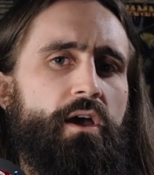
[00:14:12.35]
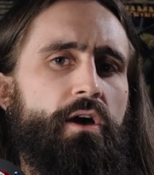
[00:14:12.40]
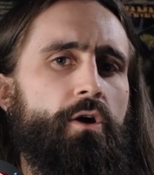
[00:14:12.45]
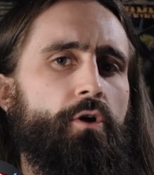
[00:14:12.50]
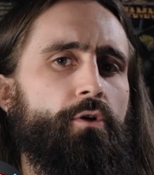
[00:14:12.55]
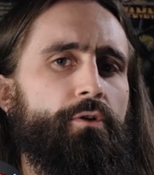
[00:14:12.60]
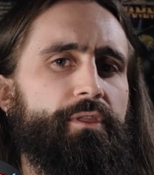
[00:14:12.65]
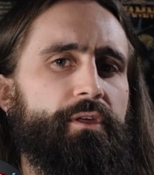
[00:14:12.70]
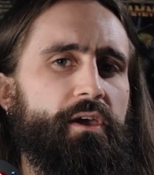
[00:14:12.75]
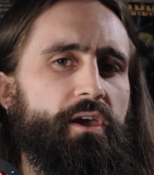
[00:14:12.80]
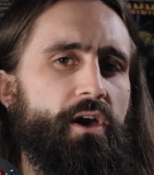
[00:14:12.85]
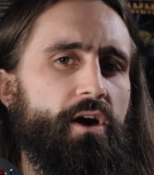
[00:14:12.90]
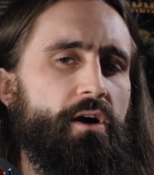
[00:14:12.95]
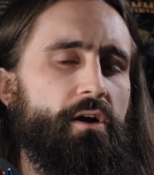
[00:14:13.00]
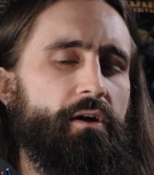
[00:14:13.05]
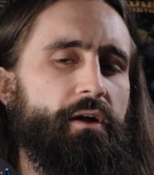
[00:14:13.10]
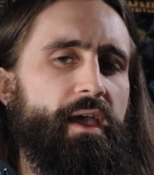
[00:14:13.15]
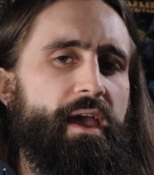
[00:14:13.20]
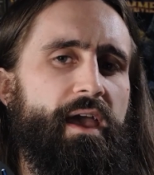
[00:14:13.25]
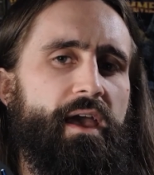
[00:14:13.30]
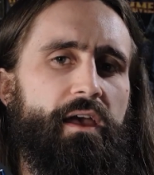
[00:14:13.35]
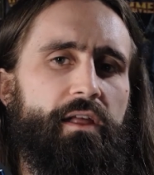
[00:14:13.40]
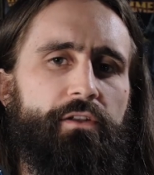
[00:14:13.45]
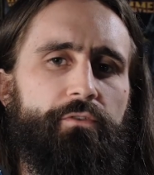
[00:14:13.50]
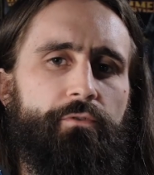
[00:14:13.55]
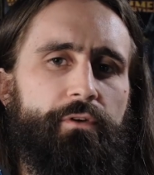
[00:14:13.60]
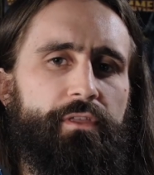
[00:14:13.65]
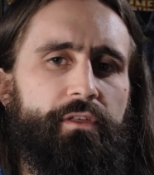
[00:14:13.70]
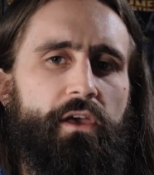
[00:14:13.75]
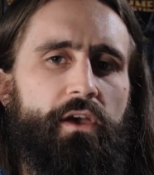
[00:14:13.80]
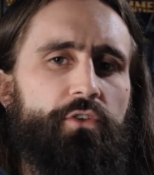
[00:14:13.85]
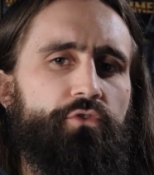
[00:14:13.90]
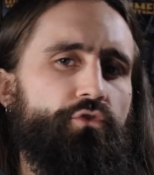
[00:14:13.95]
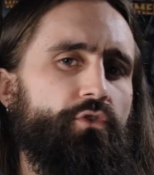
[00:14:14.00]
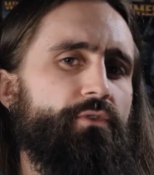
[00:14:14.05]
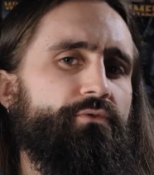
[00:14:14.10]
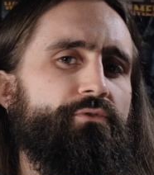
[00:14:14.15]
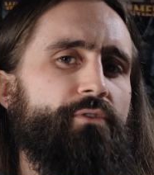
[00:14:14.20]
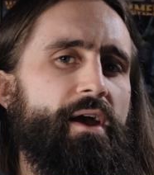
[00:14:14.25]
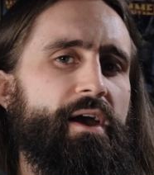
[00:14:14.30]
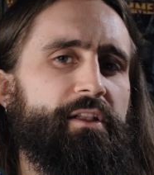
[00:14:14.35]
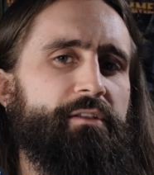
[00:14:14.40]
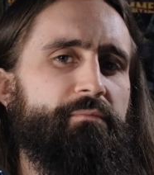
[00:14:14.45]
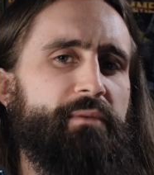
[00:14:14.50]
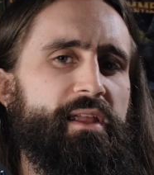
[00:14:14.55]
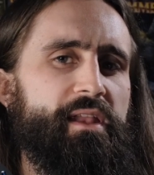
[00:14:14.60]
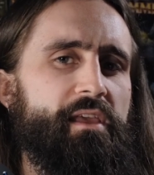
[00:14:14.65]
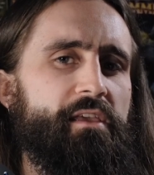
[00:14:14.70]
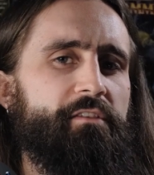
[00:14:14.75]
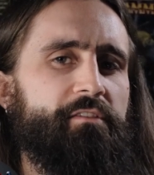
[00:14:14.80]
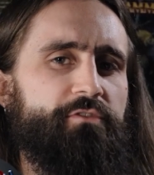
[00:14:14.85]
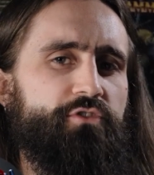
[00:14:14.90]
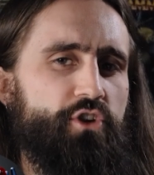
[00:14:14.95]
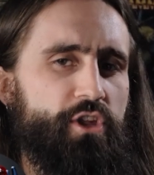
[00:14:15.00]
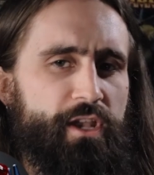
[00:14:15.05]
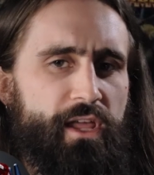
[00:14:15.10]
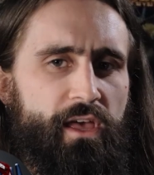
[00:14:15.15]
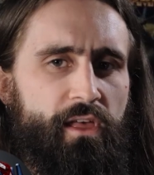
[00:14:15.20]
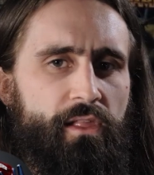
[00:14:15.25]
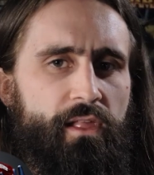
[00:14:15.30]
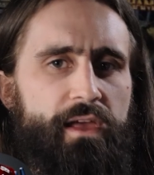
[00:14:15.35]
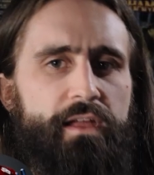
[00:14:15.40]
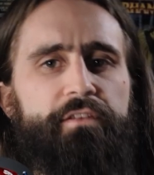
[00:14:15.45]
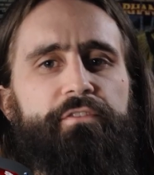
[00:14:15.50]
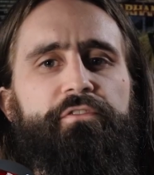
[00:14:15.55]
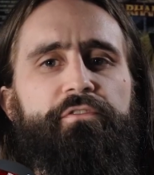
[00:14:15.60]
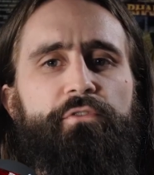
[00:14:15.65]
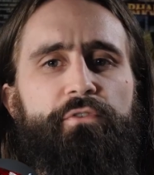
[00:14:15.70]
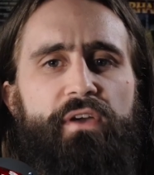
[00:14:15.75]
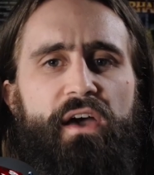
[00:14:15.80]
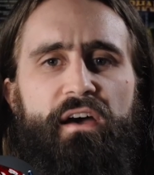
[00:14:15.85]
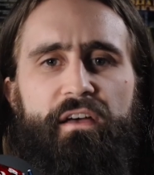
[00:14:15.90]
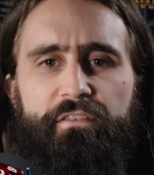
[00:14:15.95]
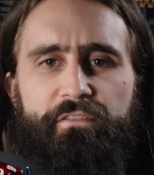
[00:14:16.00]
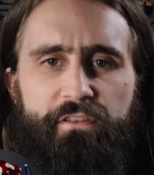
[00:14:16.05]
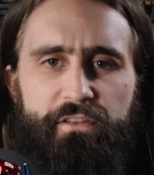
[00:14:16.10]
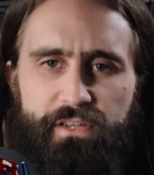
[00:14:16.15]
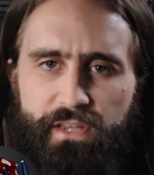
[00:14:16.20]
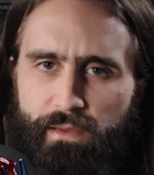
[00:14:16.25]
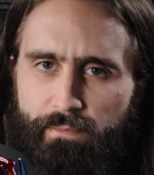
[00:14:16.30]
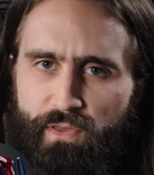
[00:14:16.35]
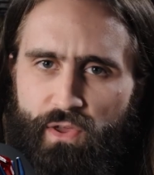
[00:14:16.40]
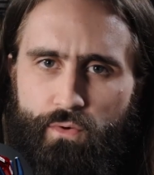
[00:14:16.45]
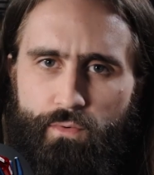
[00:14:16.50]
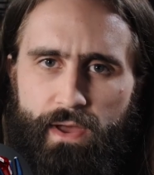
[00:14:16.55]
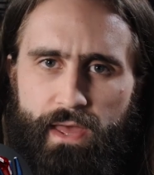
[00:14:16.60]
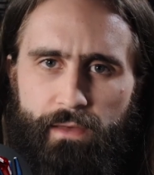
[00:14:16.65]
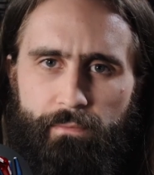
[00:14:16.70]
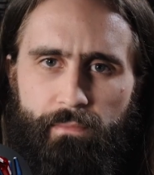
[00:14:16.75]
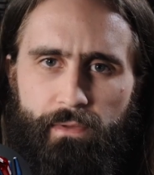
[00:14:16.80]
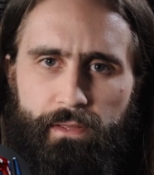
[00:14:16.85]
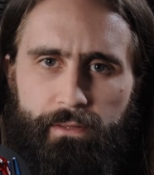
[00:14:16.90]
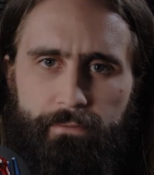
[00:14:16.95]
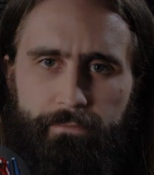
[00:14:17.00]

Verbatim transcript: or the Gog Hand with Country Fried Minis Janelle and Sukasa WM.